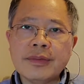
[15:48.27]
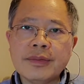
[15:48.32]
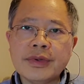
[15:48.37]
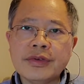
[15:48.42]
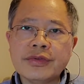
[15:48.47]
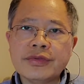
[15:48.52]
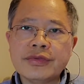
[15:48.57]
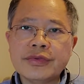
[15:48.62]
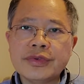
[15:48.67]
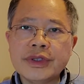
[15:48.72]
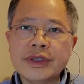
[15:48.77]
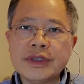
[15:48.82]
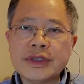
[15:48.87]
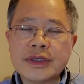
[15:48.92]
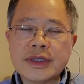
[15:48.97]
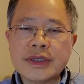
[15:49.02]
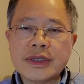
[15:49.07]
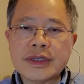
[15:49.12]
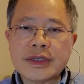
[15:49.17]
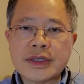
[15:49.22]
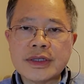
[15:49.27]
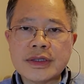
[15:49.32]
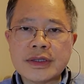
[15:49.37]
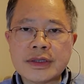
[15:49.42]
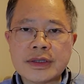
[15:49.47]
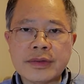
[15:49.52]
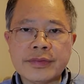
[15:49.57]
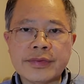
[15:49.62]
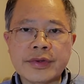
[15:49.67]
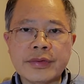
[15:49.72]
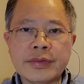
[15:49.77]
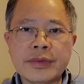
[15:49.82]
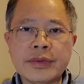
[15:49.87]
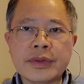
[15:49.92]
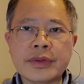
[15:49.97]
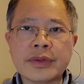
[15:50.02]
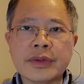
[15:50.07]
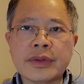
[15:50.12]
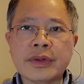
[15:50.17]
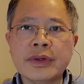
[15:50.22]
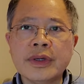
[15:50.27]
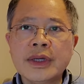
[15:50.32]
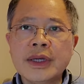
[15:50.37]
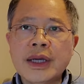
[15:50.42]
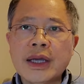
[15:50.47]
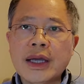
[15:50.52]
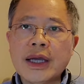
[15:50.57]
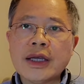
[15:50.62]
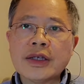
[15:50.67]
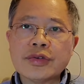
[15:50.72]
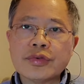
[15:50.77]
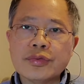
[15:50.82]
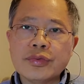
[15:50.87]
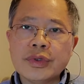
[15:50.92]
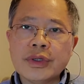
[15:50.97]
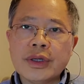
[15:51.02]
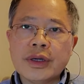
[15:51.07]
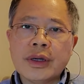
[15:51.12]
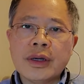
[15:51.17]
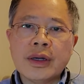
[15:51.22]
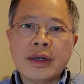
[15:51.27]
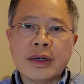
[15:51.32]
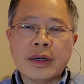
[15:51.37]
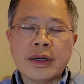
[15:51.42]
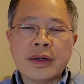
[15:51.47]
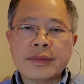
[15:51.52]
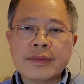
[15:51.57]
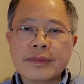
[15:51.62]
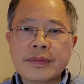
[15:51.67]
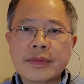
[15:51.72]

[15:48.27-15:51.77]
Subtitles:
be free citizens of the world as we are